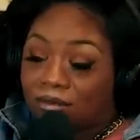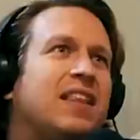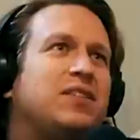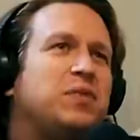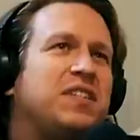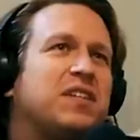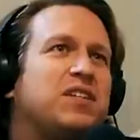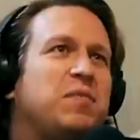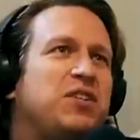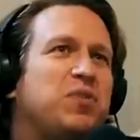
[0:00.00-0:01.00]
This was
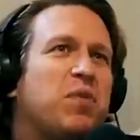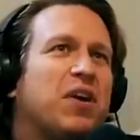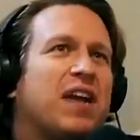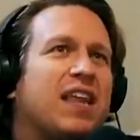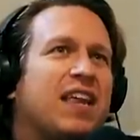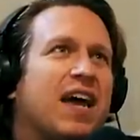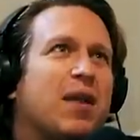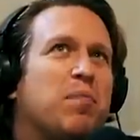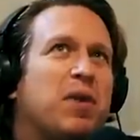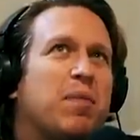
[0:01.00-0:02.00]
Demetri Martin, I think,
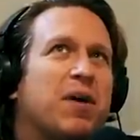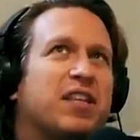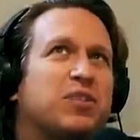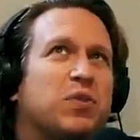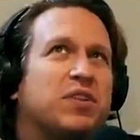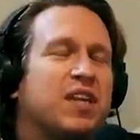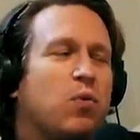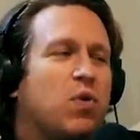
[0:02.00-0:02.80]
had a bit about this where he's like,